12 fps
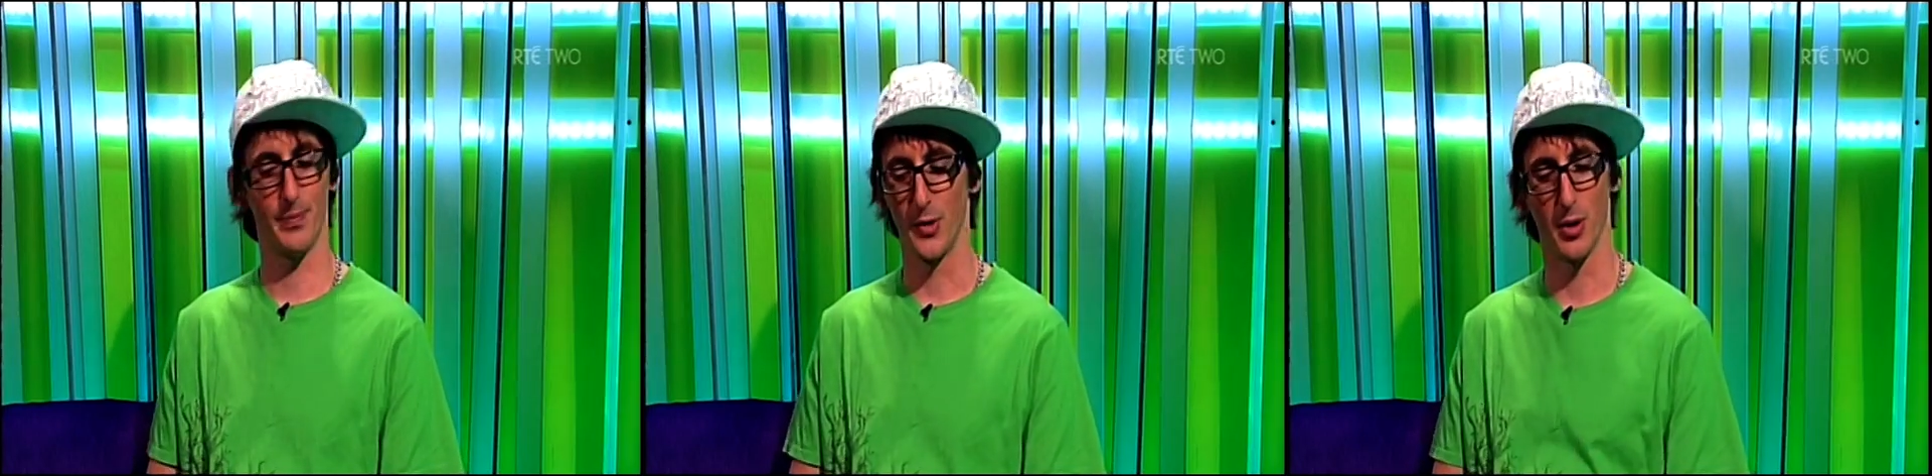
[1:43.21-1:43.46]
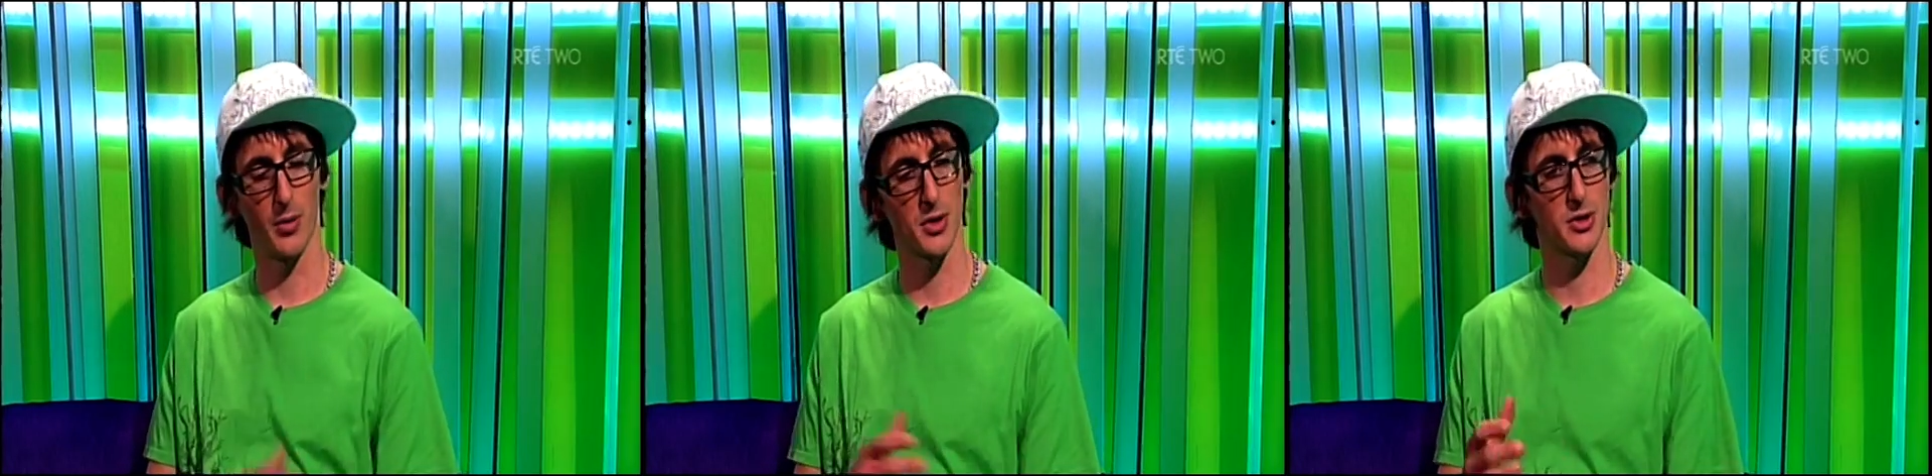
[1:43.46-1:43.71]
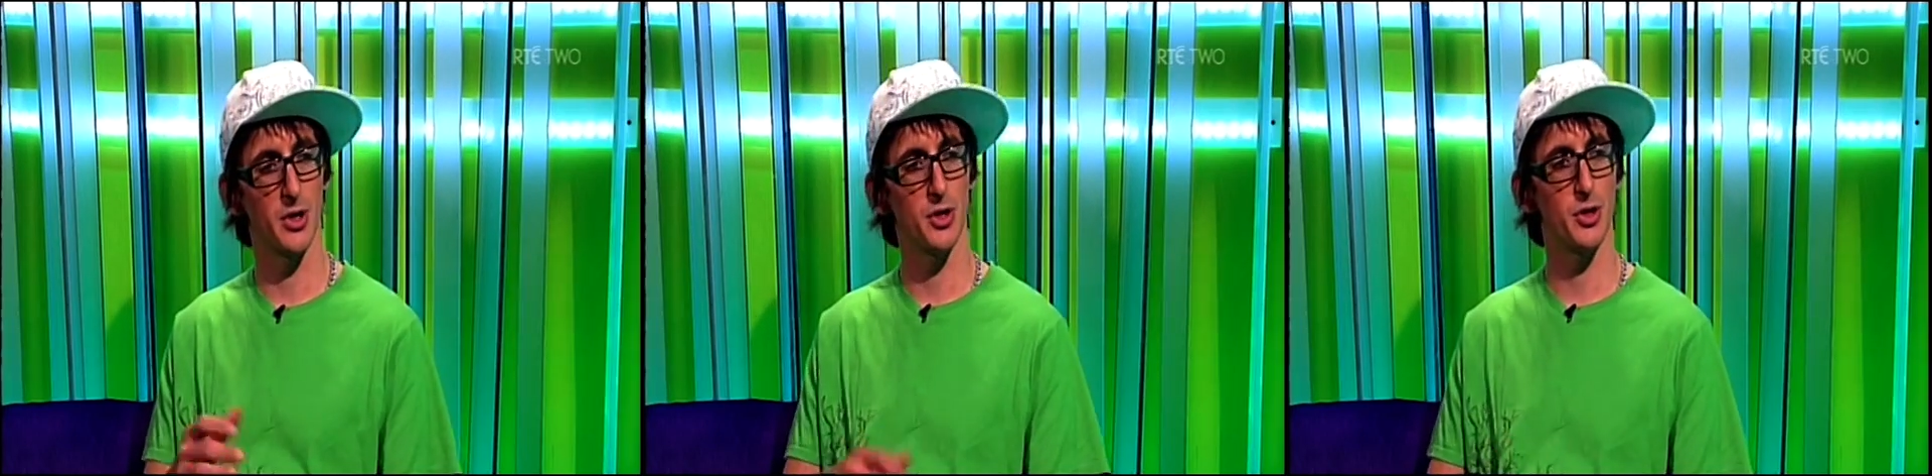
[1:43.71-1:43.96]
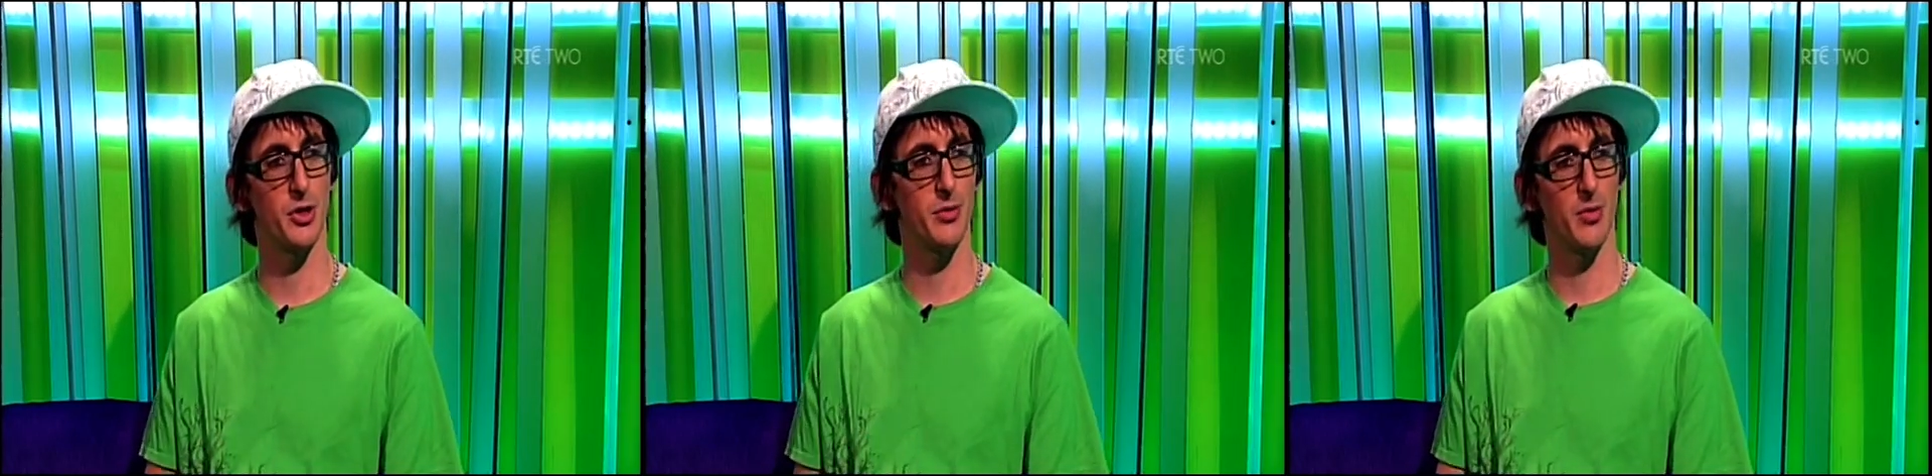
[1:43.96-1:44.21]
I wasn't
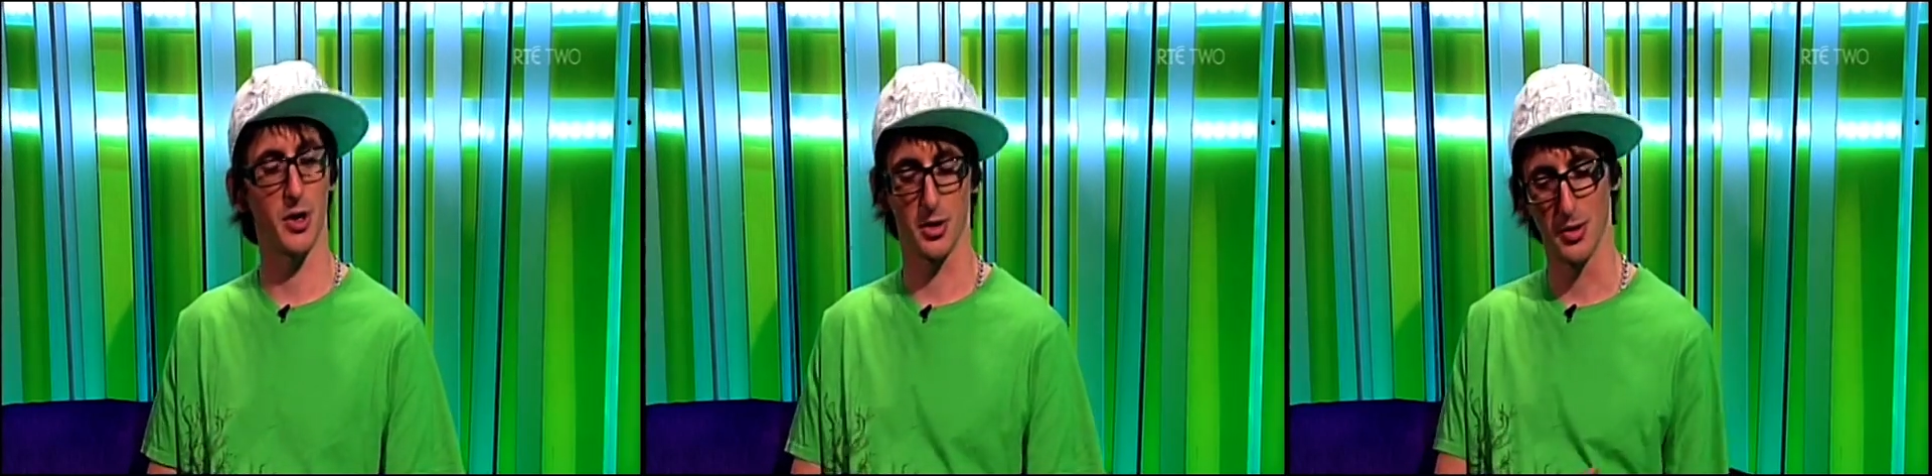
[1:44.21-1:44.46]
injured. I took